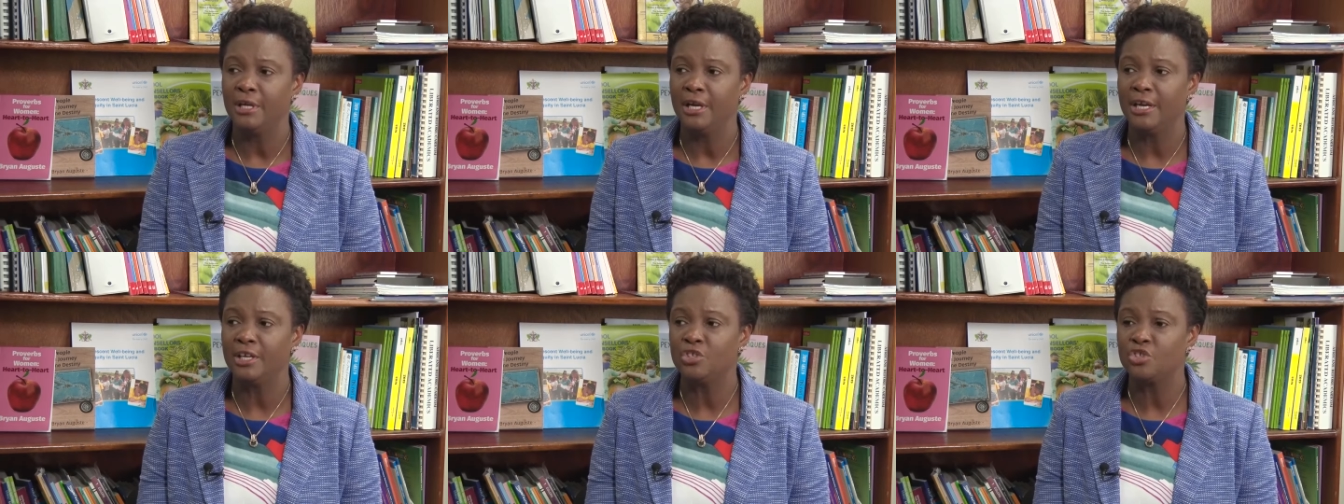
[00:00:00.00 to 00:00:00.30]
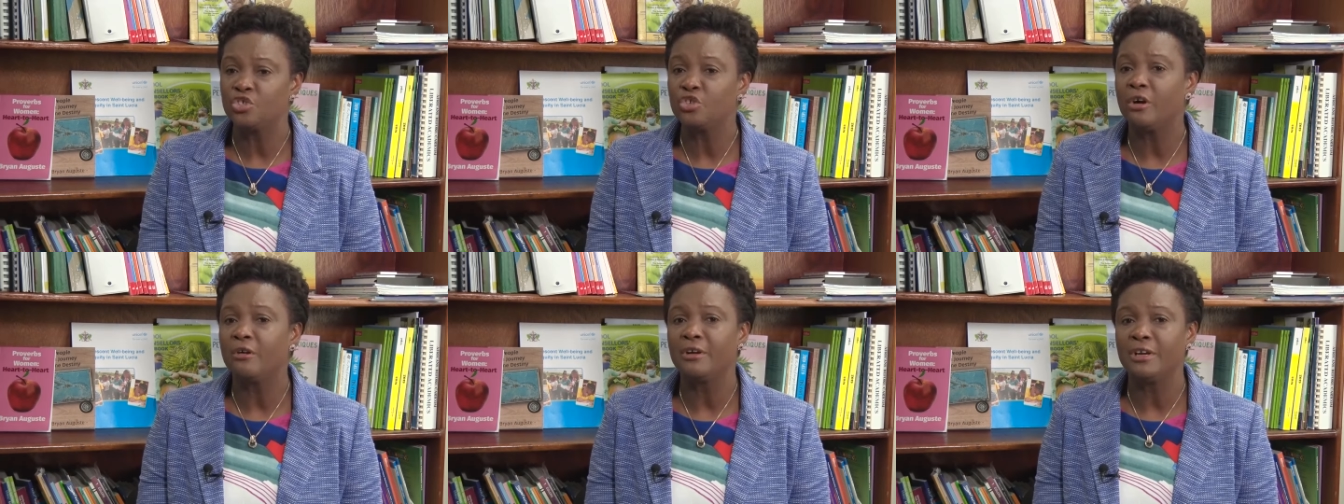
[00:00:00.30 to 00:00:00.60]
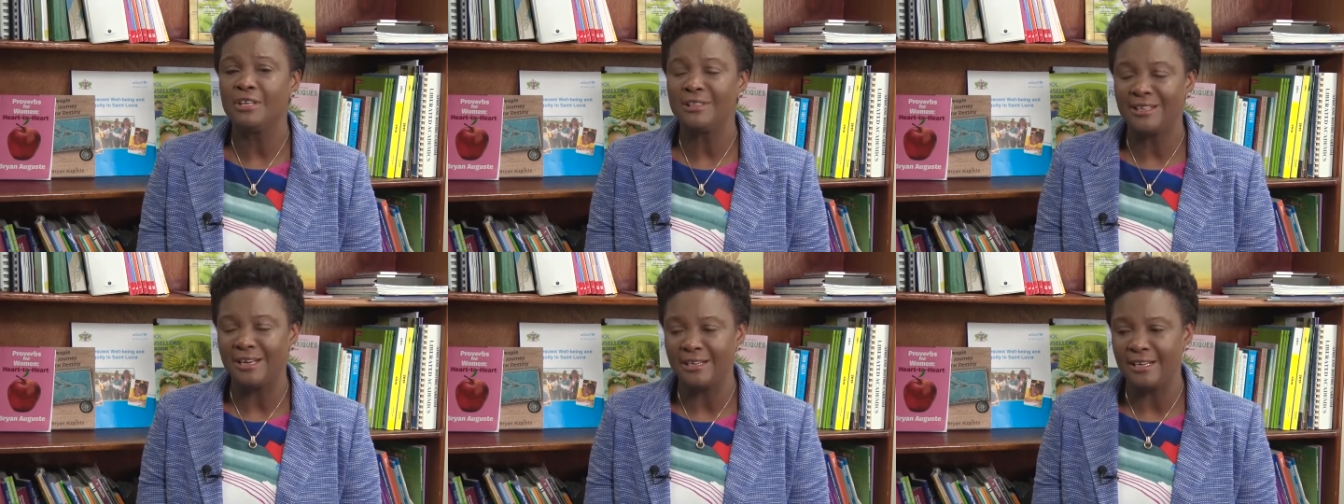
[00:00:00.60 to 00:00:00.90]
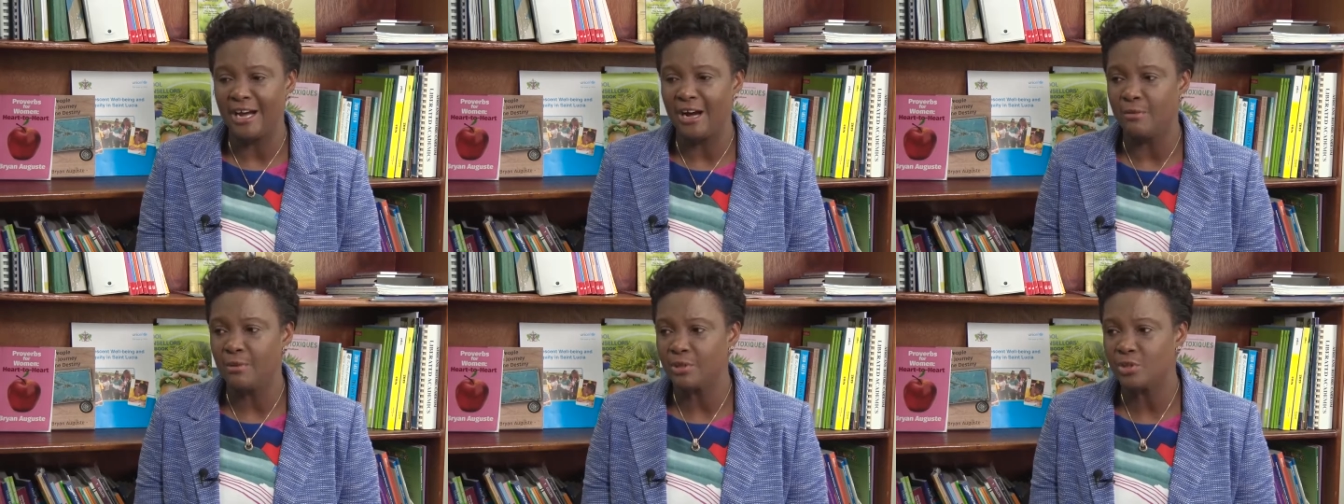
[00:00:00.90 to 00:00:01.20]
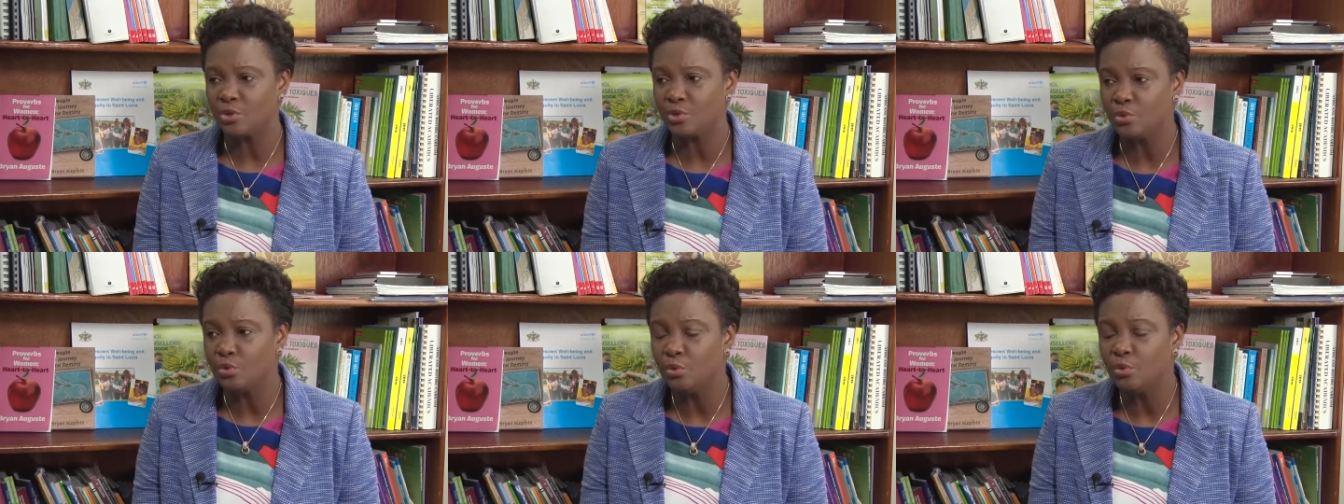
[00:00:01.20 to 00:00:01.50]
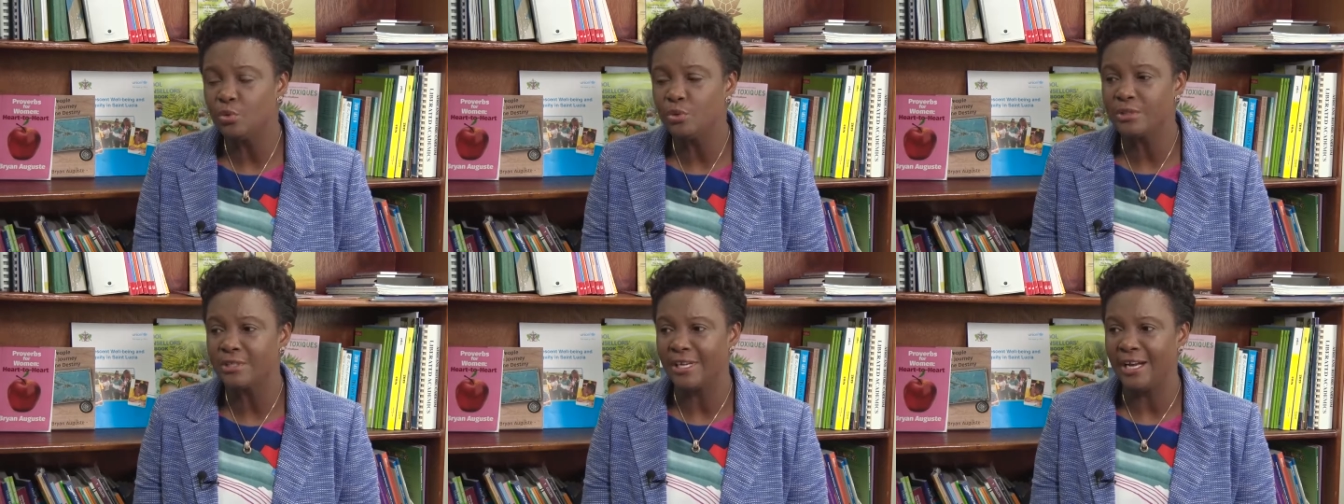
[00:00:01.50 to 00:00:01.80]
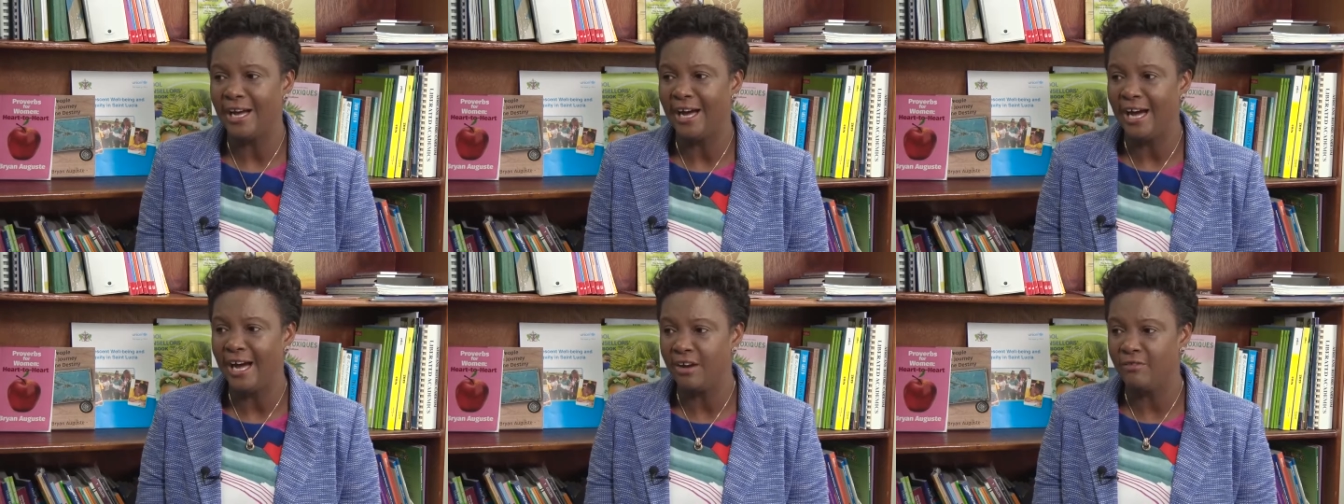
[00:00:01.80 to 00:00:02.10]
ensuring that our schools
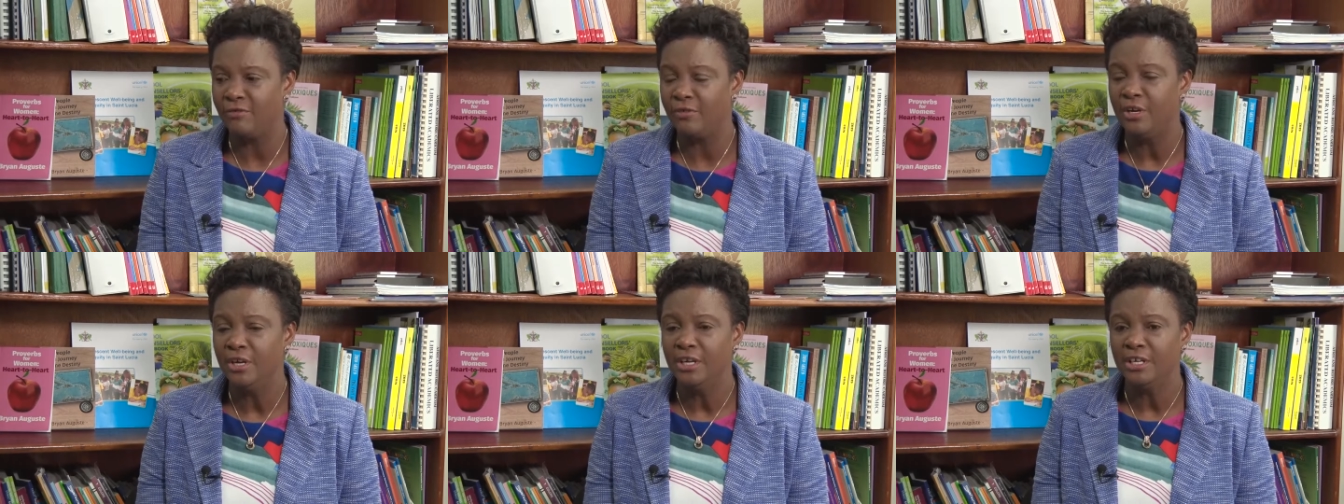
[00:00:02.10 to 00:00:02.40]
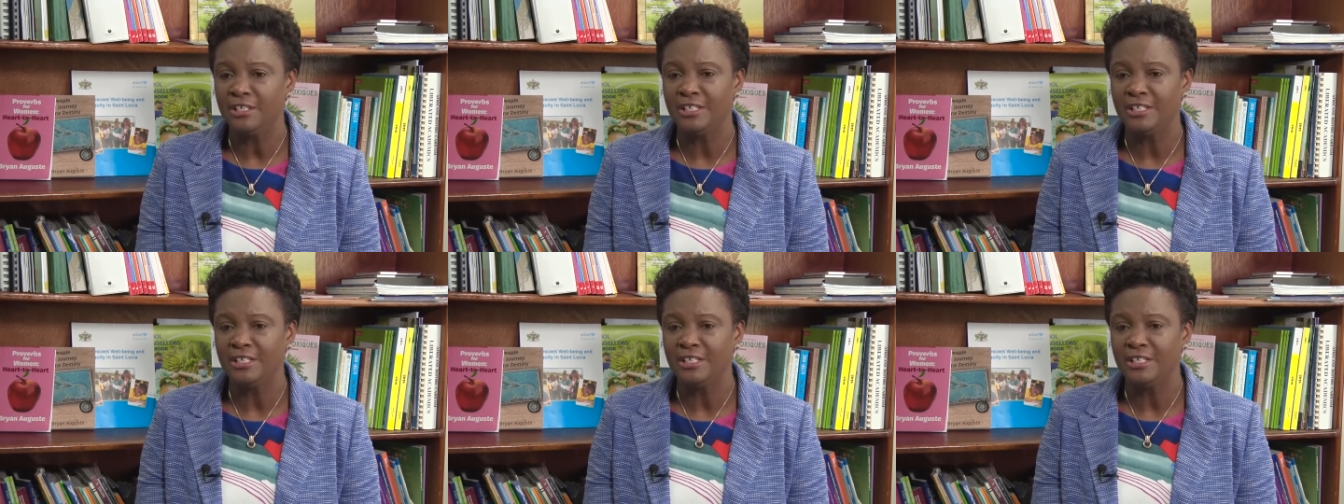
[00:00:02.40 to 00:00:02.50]
have